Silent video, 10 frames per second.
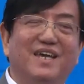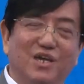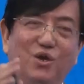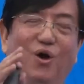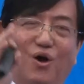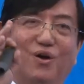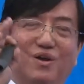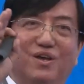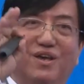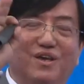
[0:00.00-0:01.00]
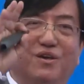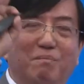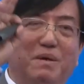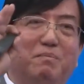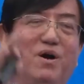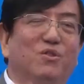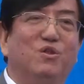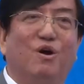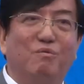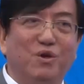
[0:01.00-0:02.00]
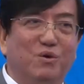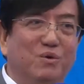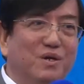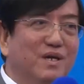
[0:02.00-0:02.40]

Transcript: Your people on top of you,